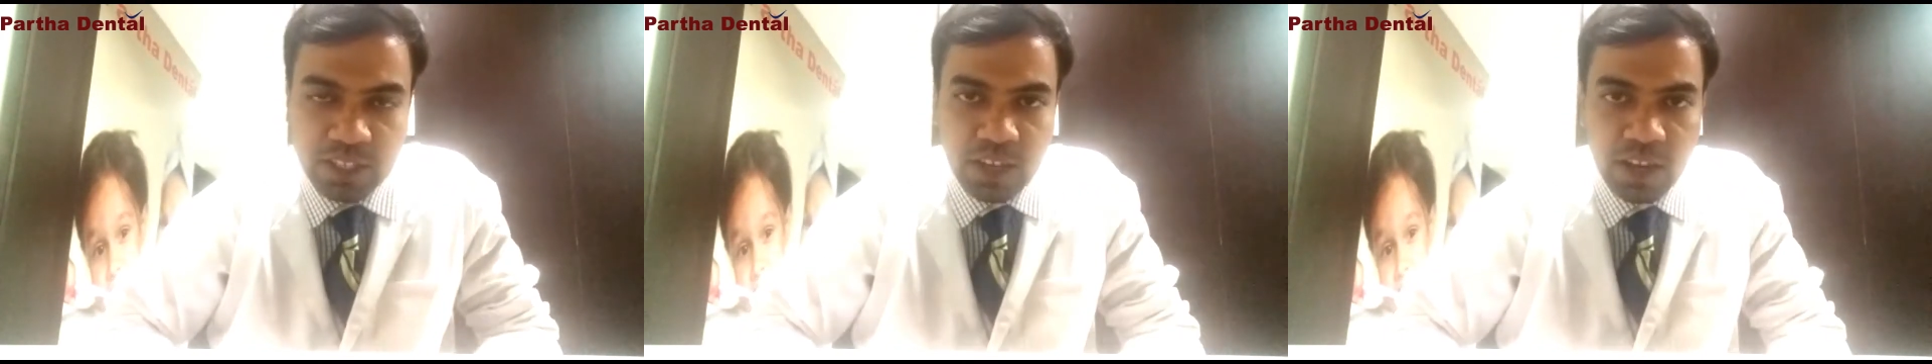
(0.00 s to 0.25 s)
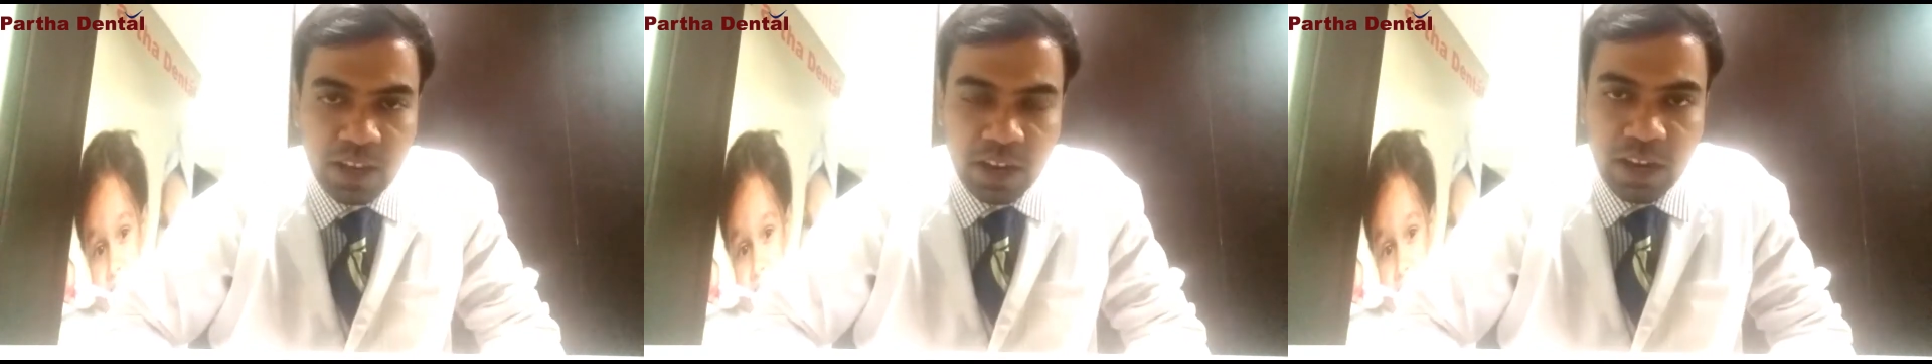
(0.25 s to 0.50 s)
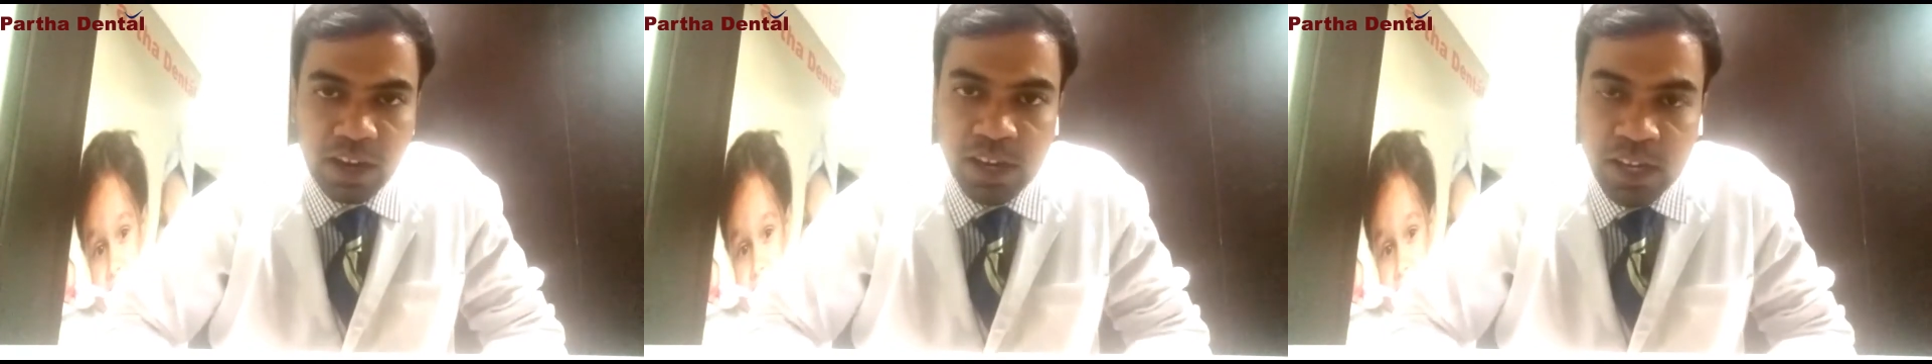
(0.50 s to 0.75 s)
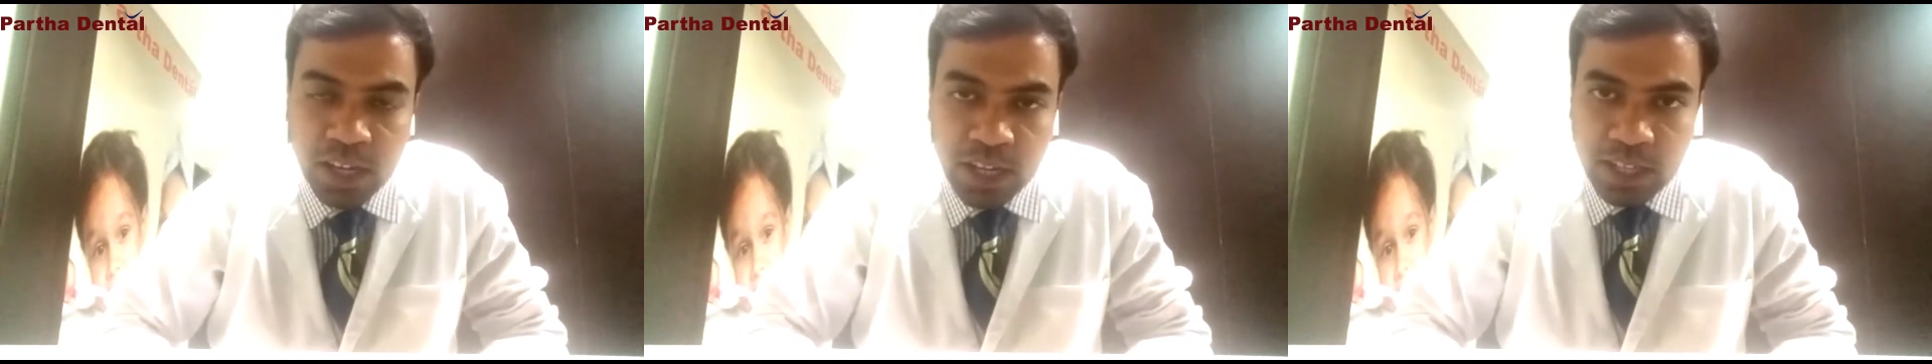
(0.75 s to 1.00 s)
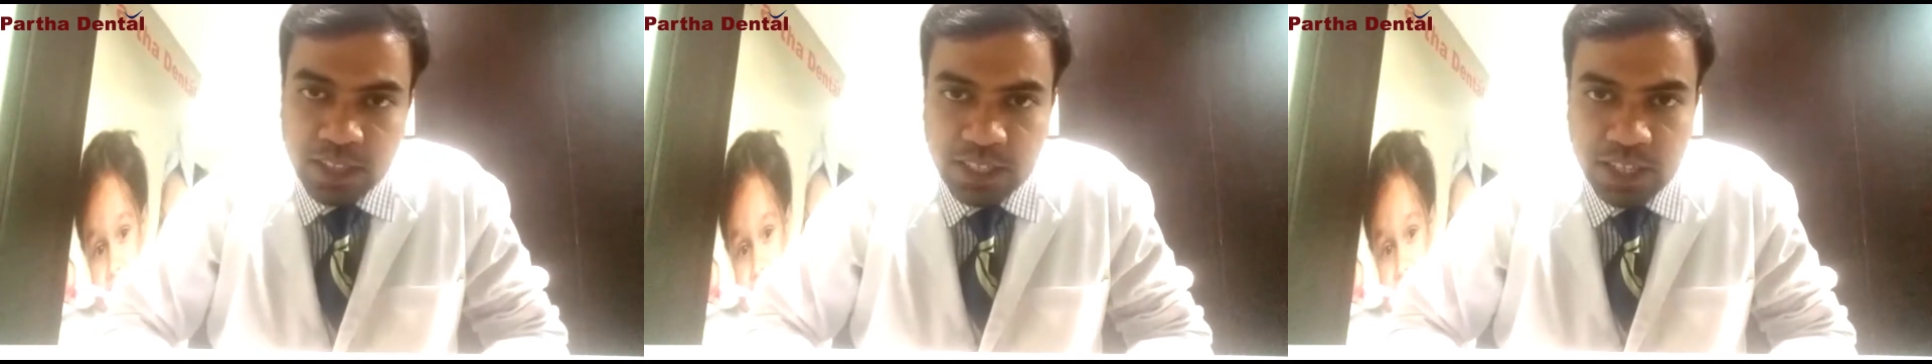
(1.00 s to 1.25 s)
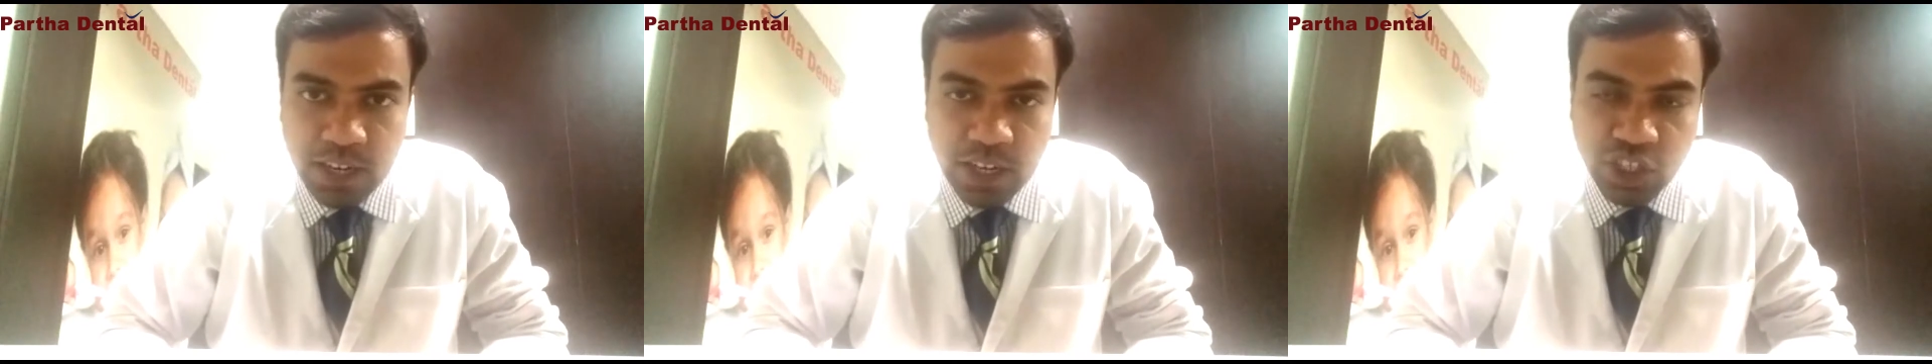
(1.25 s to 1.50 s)
Uh, this
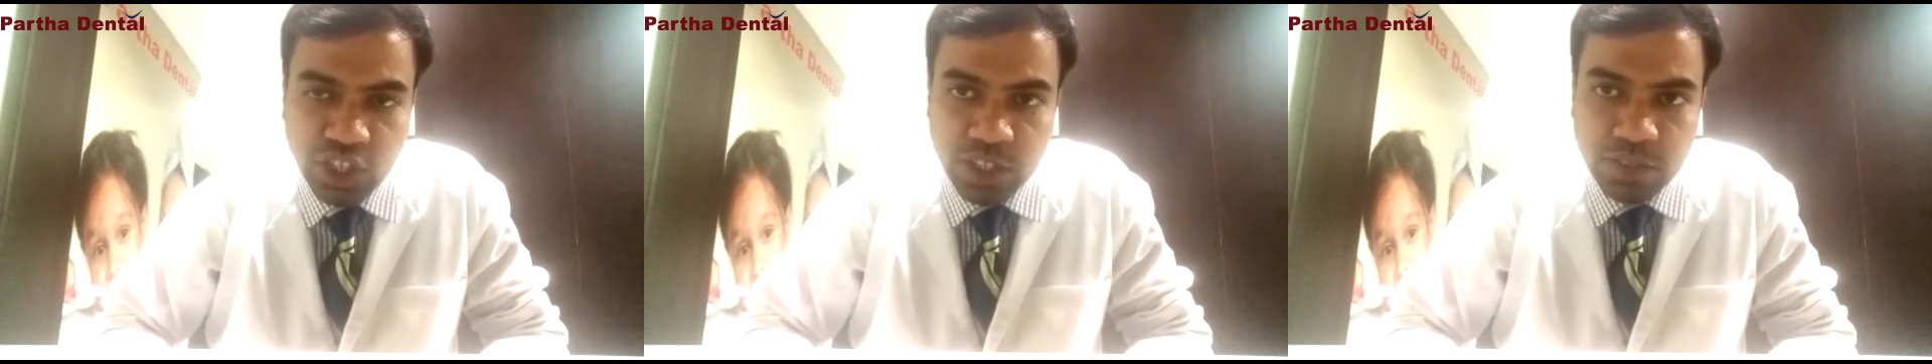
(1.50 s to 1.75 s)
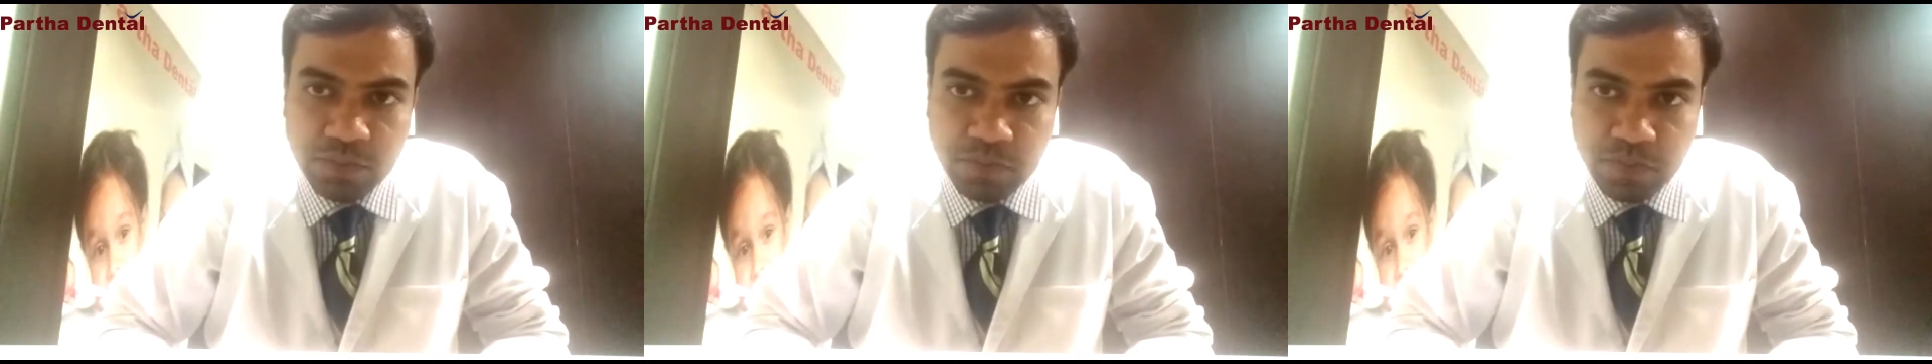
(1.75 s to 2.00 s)
condition